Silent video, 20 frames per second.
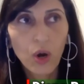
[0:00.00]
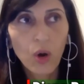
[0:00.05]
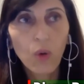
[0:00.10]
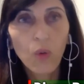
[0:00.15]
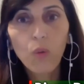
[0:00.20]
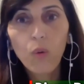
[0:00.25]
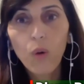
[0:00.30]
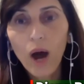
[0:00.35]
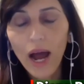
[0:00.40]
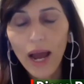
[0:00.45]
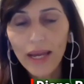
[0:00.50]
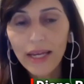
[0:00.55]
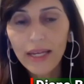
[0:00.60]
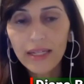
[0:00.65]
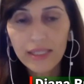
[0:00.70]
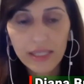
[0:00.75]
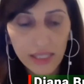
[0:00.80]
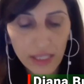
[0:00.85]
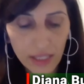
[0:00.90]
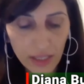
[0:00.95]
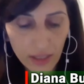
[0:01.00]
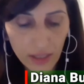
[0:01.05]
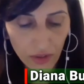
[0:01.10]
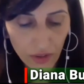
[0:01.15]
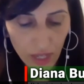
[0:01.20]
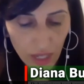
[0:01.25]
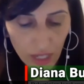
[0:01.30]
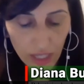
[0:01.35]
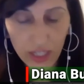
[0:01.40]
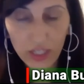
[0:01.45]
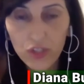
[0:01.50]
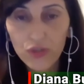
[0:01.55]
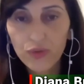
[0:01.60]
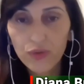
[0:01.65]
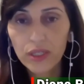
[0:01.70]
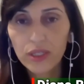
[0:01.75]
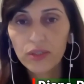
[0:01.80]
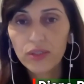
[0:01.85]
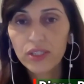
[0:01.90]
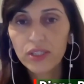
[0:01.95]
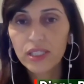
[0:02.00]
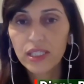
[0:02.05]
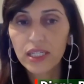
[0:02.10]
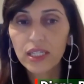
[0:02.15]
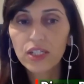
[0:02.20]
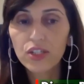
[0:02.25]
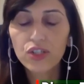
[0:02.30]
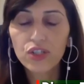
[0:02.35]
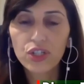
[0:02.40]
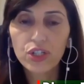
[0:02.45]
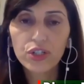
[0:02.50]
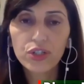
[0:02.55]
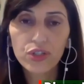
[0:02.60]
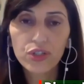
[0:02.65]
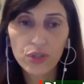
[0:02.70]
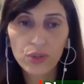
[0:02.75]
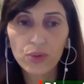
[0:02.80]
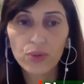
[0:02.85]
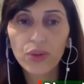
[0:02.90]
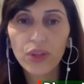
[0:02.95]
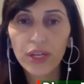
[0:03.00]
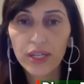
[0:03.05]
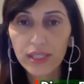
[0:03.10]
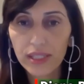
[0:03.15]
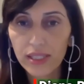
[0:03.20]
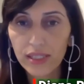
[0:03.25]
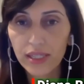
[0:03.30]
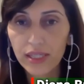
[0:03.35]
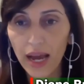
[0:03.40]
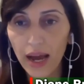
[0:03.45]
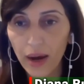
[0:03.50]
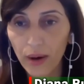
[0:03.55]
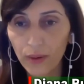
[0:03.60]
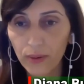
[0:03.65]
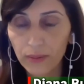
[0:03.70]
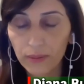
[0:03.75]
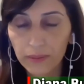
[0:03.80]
why is it that Israel seeks to do this now?